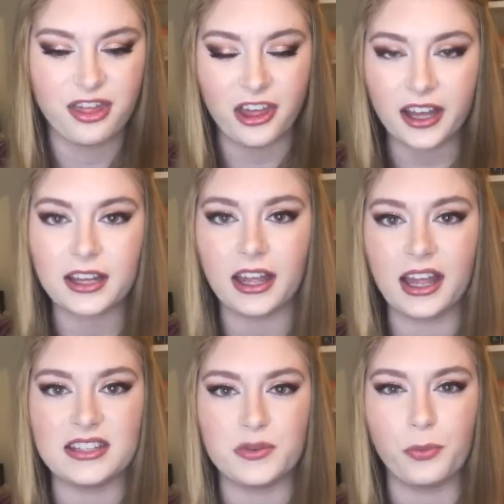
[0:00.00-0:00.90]
thick,
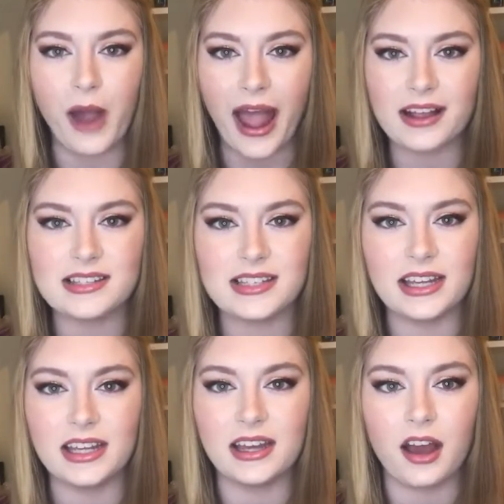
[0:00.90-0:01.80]
it's waxy.